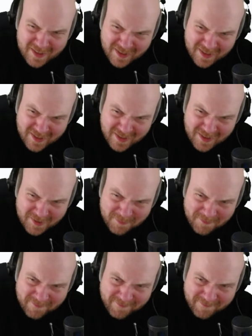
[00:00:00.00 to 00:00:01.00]

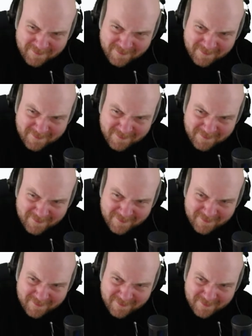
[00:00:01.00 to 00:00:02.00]
In
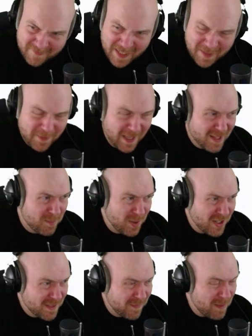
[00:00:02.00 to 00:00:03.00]
fact, the
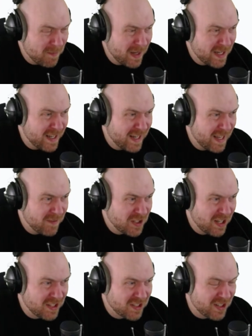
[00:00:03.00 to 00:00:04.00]
boss fight might not have a
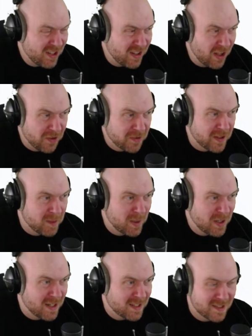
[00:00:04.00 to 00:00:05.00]
challenge at all other than the
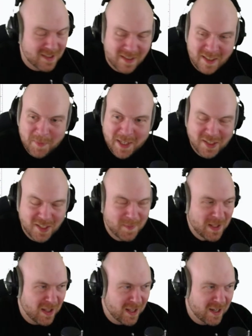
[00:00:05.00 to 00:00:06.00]
boss. It might just
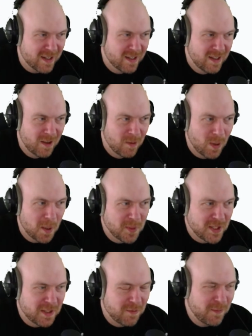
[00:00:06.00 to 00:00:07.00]
be like, welcome
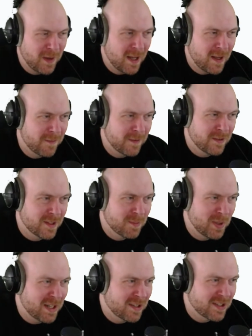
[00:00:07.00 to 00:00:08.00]
to level 5. Here's a
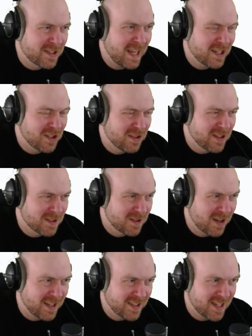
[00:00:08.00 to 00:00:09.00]
big statue that's
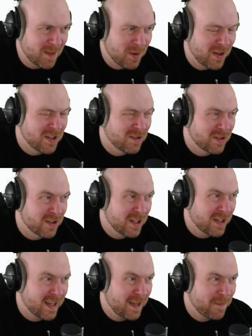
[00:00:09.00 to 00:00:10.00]
trying to step on you. Good
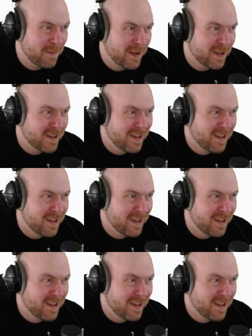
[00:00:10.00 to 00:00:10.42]
luck. Have fun.